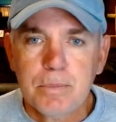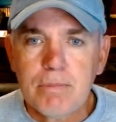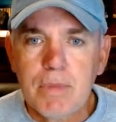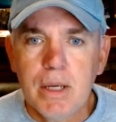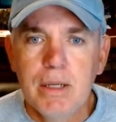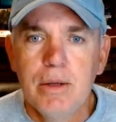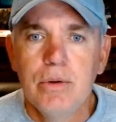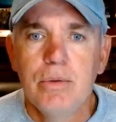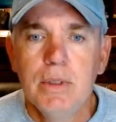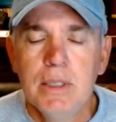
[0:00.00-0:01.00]
I know
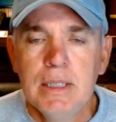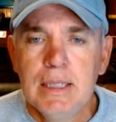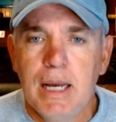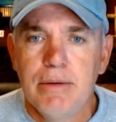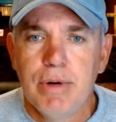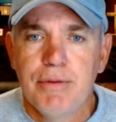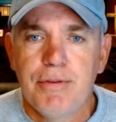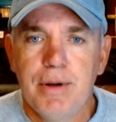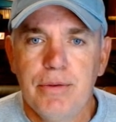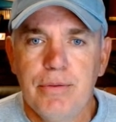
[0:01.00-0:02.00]
I
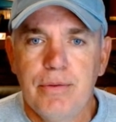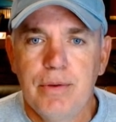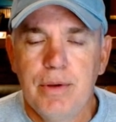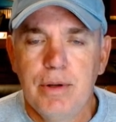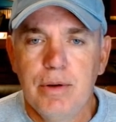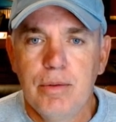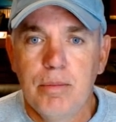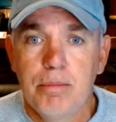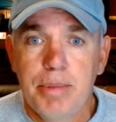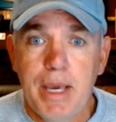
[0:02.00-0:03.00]
referenced, you know,
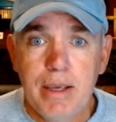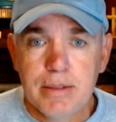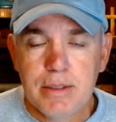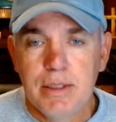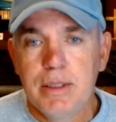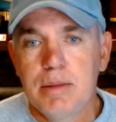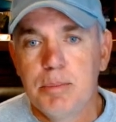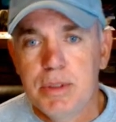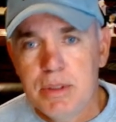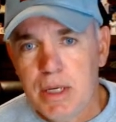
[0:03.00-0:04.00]
passing and
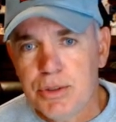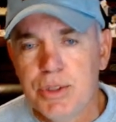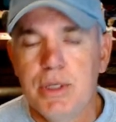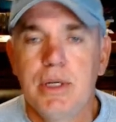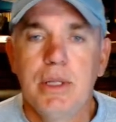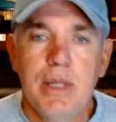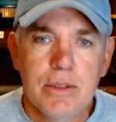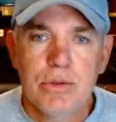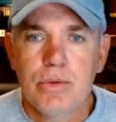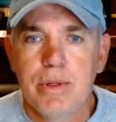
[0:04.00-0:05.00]
possession and that sort
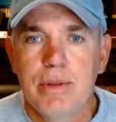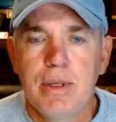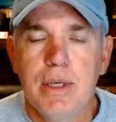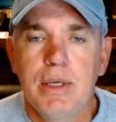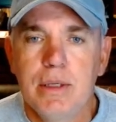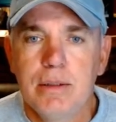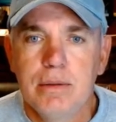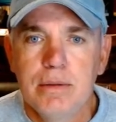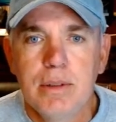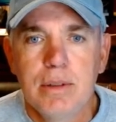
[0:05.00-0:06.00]
of thing and, you
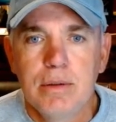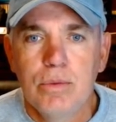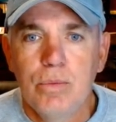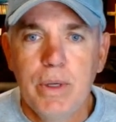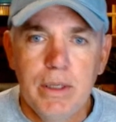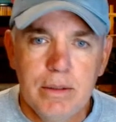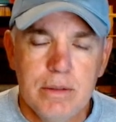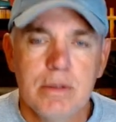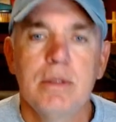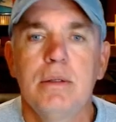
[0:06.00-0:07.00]
know, wins
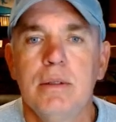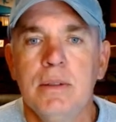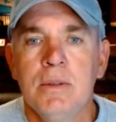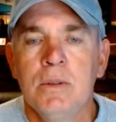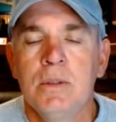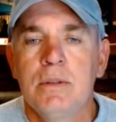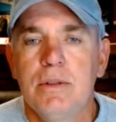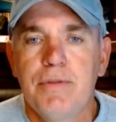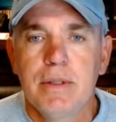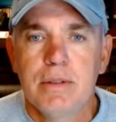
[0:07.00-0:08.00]
and
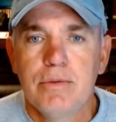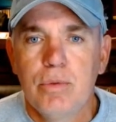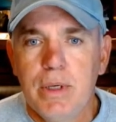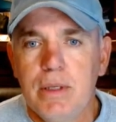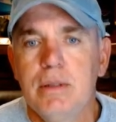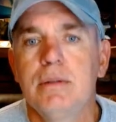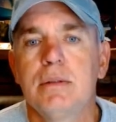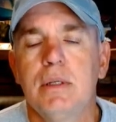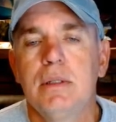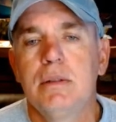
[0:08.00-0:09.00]
defensive wins
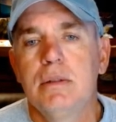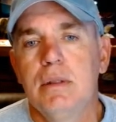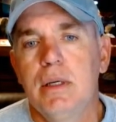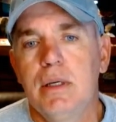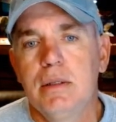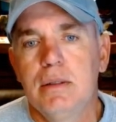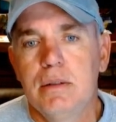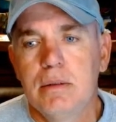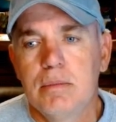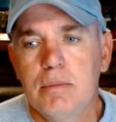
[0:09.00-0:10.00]
and, and
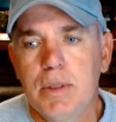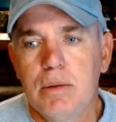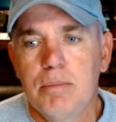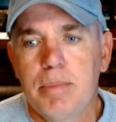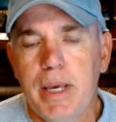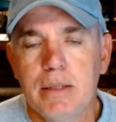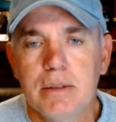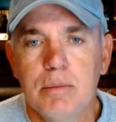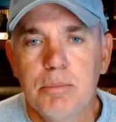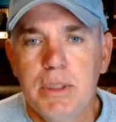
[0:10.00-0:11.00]
you know, pass
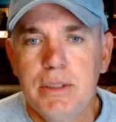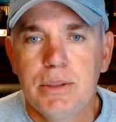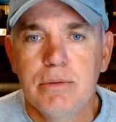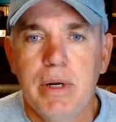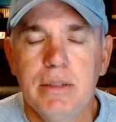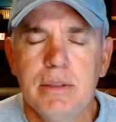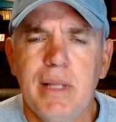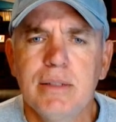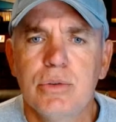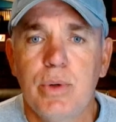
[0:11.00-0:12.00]
completion rates and that
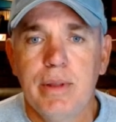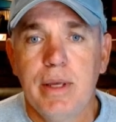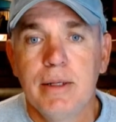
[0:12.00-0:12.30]
sort of thing.